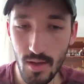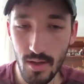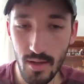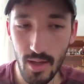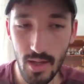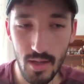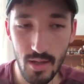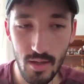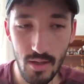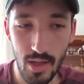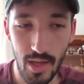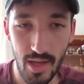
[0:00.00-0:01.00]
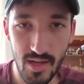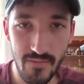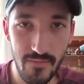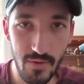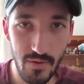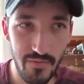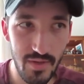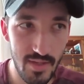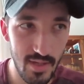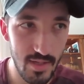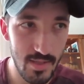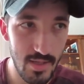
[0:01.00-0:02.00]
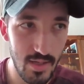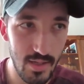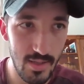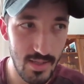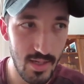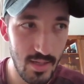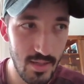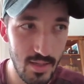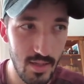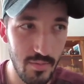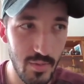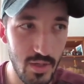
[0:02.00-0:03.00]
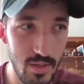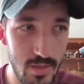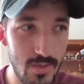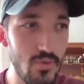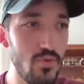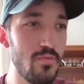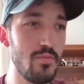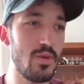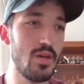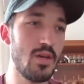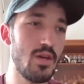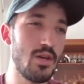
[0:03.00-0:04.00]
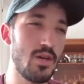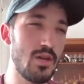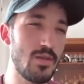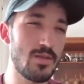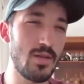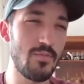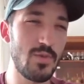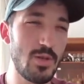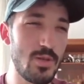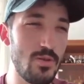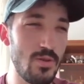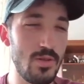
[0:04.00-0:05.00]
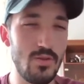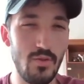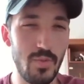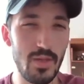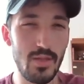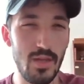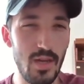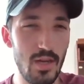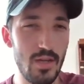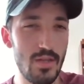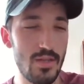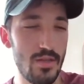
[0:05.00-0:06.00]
half of the things that he said. I'm gonna assume I'm just too stupid to get it.